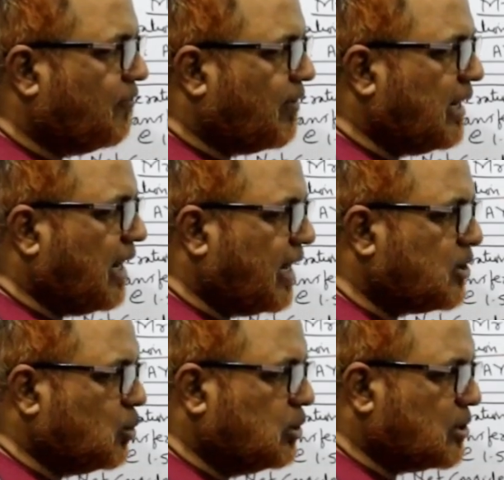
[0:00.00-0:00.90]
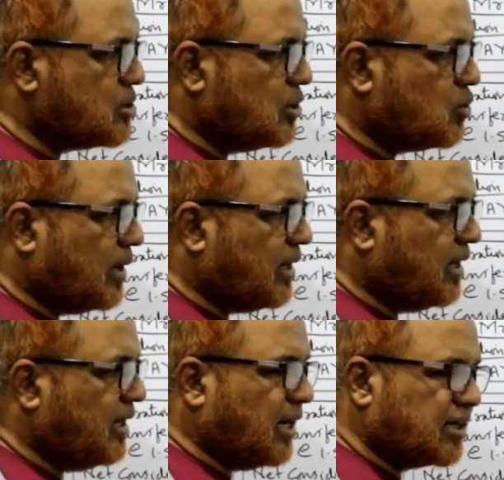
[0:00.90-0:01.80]
two thousand two
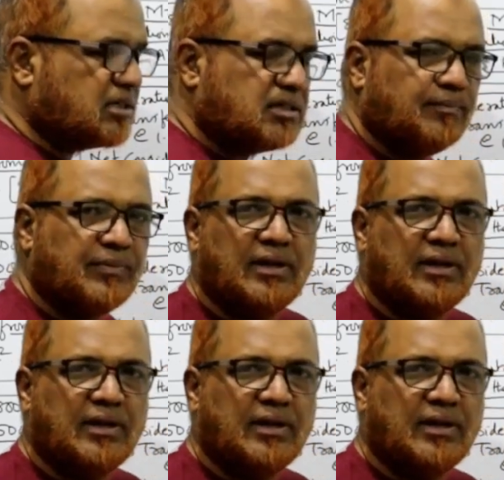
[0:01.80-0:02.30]
hundred. deduct.